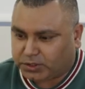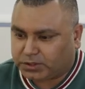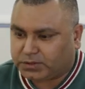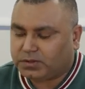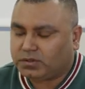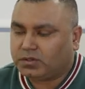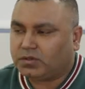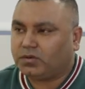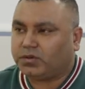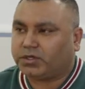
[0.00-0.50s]
Mm.
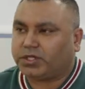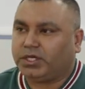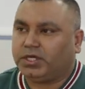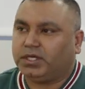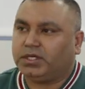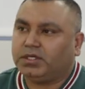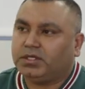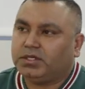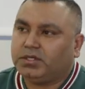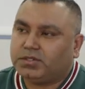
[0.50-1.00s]

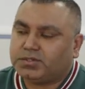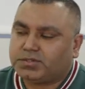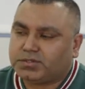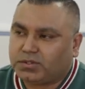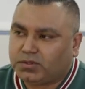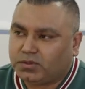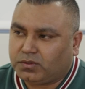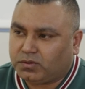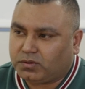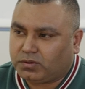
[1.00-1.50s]
Okay,
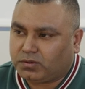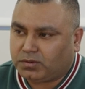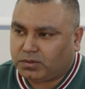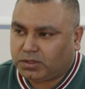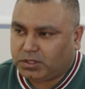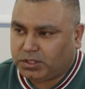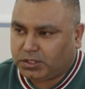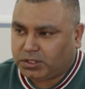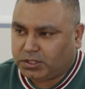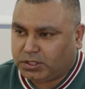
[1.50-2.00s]

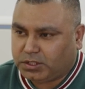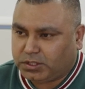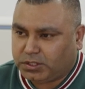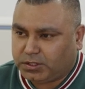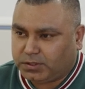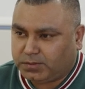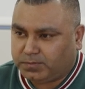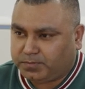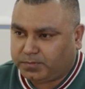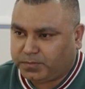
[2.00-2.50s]
so
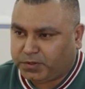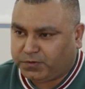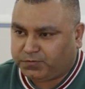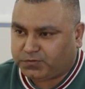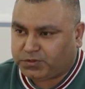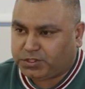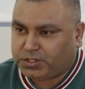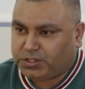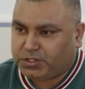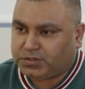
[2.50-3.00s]
if
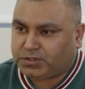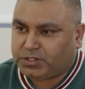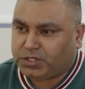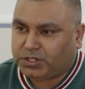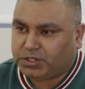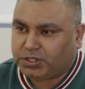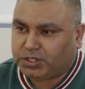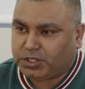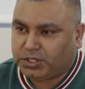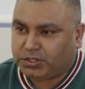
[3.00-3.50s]
she
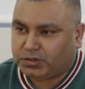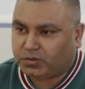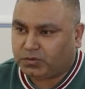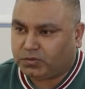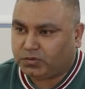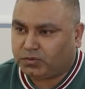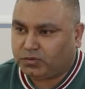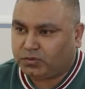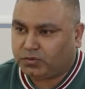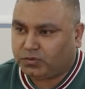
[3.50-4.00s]
thinking
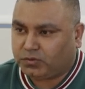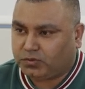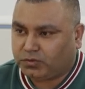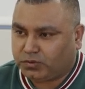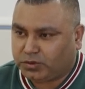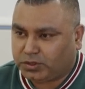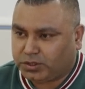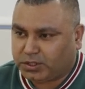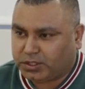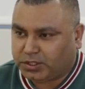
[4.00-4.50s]

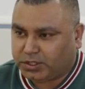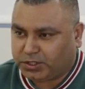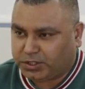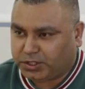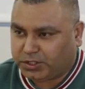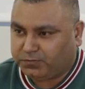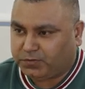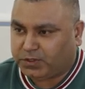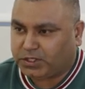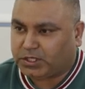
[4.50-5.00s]
to
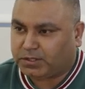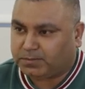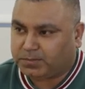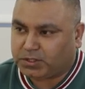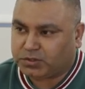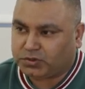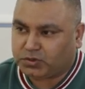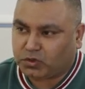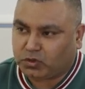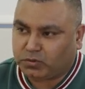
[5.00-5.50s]
giving up
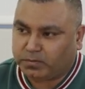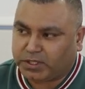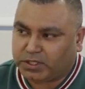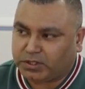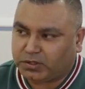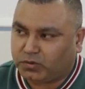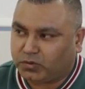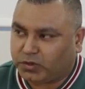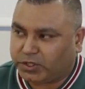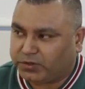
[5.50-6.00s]
the job
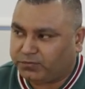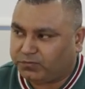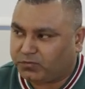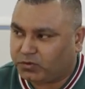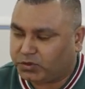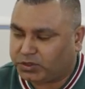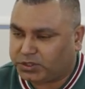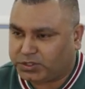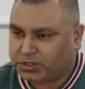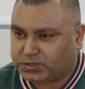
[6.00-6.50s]
and going
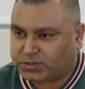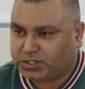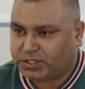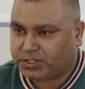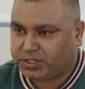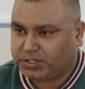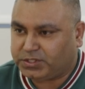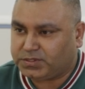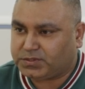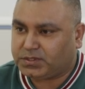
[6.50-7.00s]
for
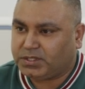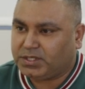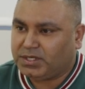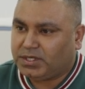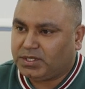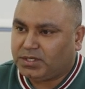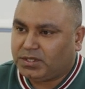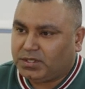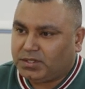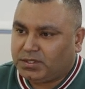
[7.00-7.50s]
studies,
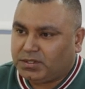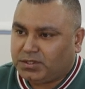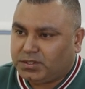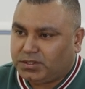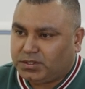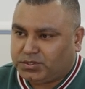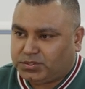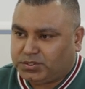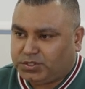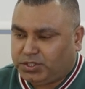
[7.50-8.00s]

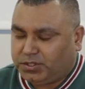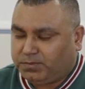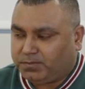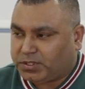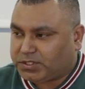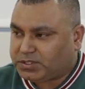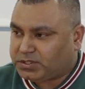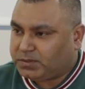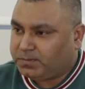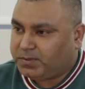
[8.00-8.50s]
she
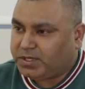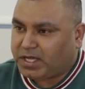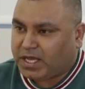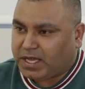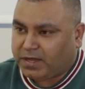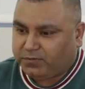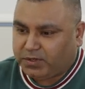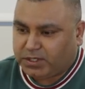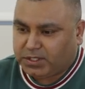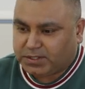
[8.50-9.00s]
must be
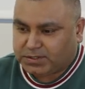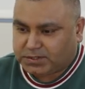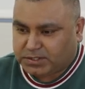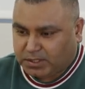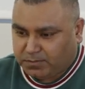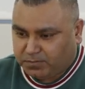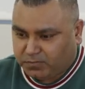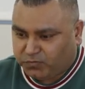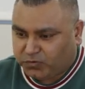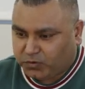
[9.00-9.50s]
having
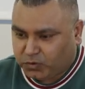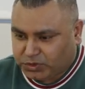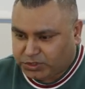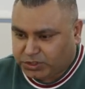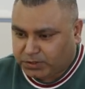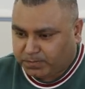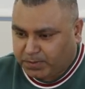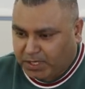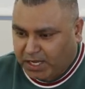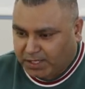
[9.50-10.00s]
some
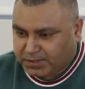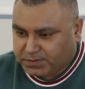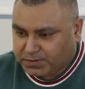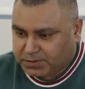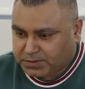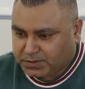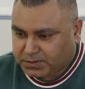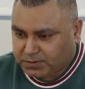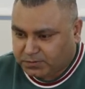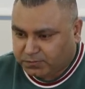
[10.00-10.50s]
future
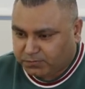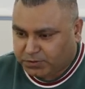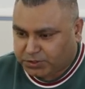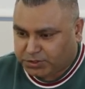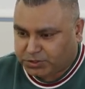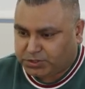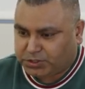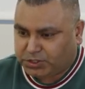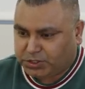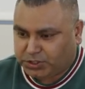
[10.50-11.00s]
plans
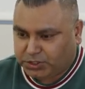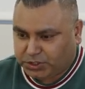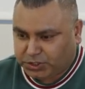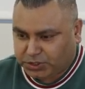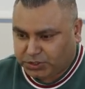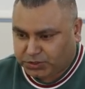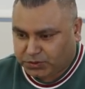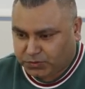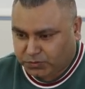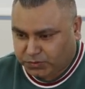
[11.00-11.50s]
which she
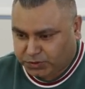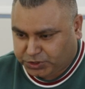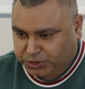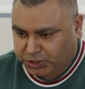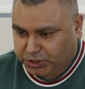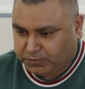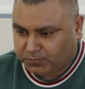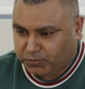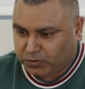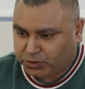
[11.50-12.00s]
needs to
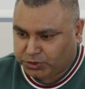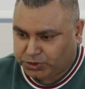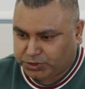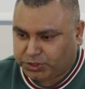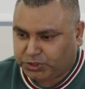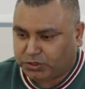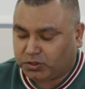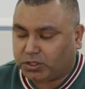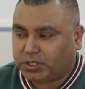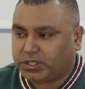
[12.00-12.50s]
achieve, or
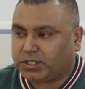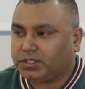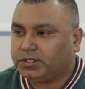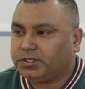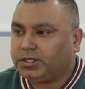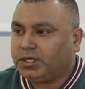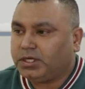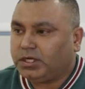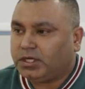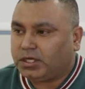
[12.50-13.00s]
she got a
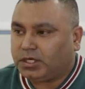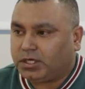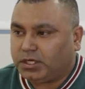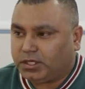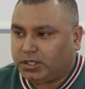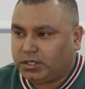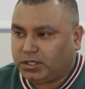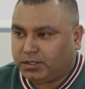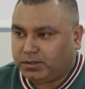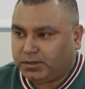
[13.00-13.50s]

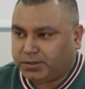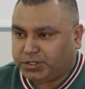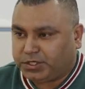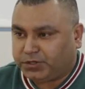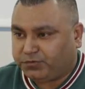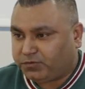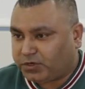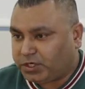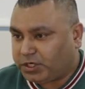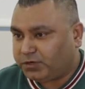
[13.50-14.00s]

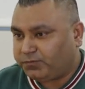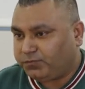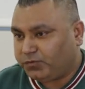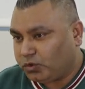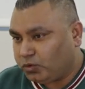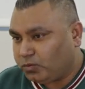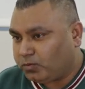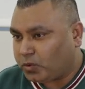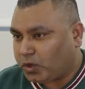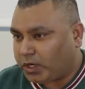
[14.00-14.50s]
different
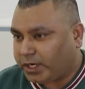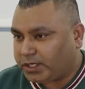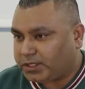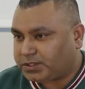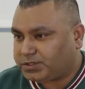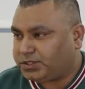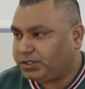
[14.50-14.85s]
viewpoint.